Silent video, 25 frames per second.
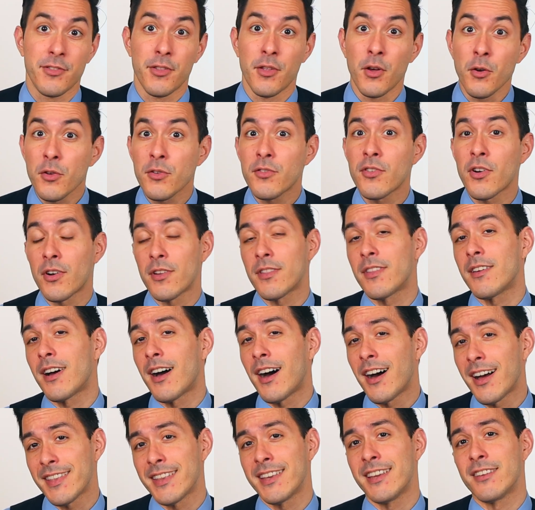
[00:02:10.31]
Those are the
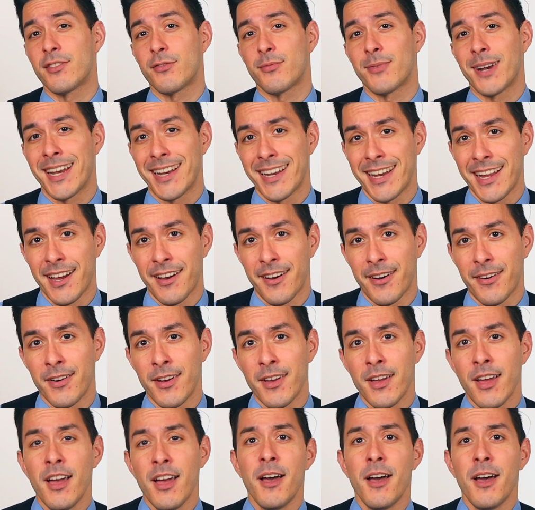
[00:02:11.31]
hotness right now.